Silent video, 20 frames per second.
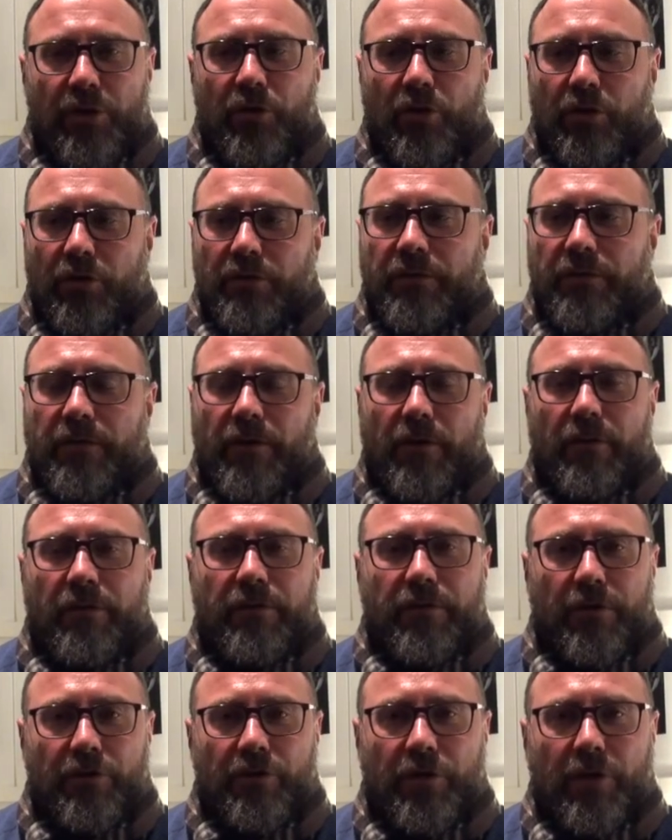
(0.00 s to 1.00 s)
known for
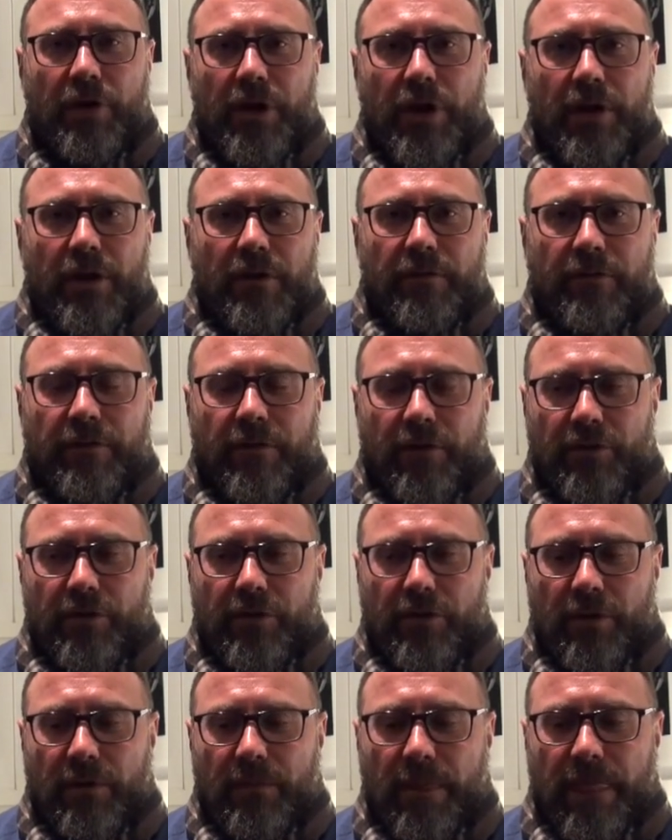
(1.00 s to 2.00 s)
the
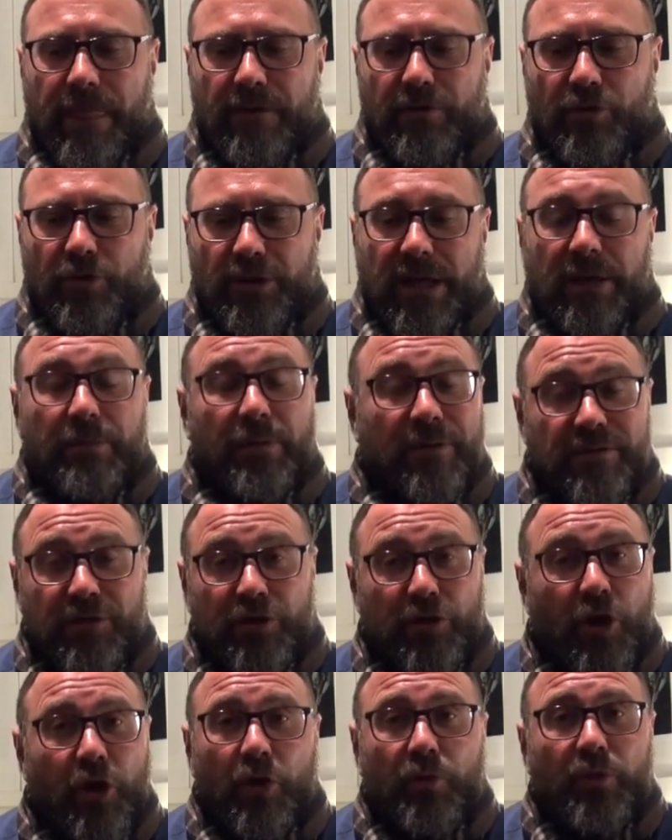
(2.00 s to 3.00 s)
type of
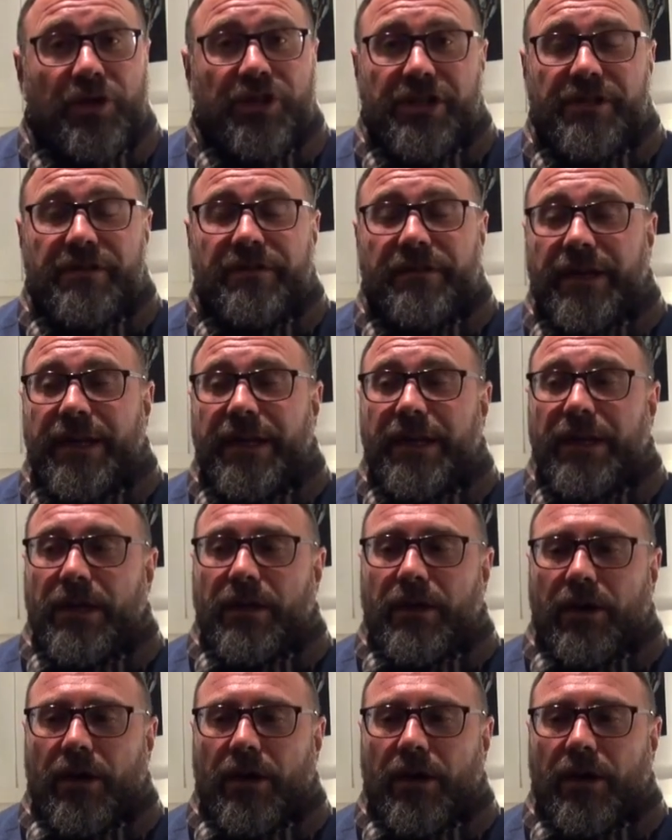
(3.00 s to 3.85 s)
soil, which is very.